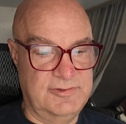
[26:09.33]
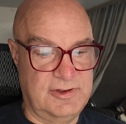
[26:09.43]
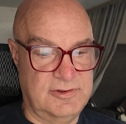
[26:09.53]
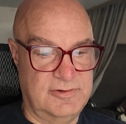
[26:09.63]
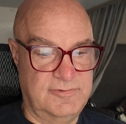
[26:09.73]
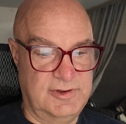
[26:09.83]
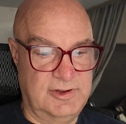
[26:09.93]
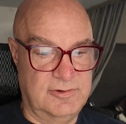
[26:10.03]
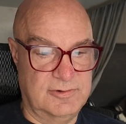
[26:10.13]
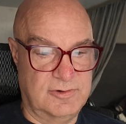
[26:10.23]
said good
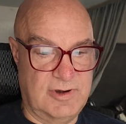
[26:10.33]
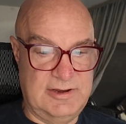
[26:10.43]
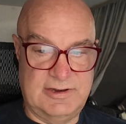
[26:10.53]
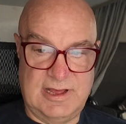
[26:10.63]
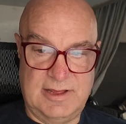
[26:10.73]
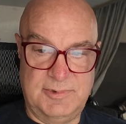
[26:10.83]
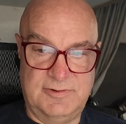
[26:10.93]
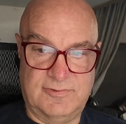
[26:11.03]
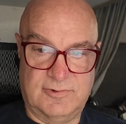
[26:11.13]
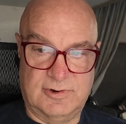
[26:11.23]
video and great
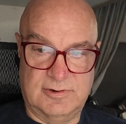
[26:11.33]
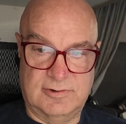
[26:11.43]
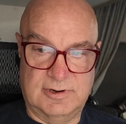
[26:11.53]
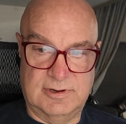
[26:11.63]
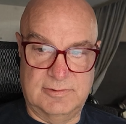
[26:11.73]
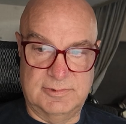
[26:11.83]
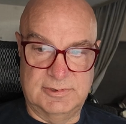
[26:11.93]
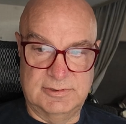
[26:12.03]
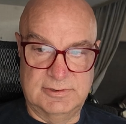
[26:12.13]
timing for it, Rob.